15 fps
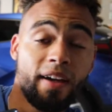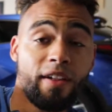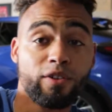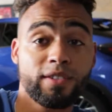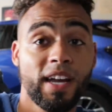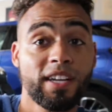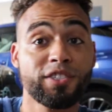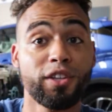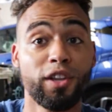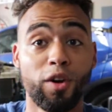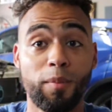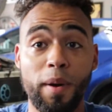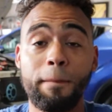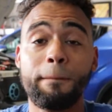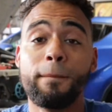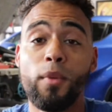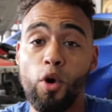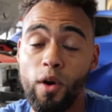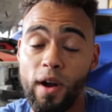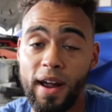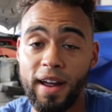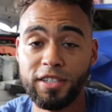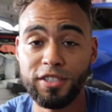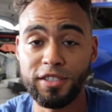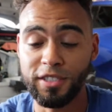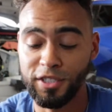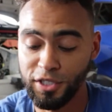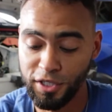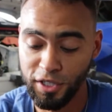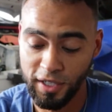There was actually a little bit more. I actually
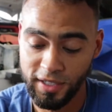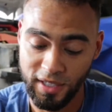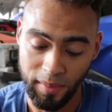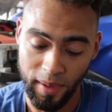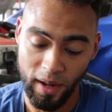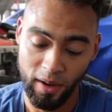shook some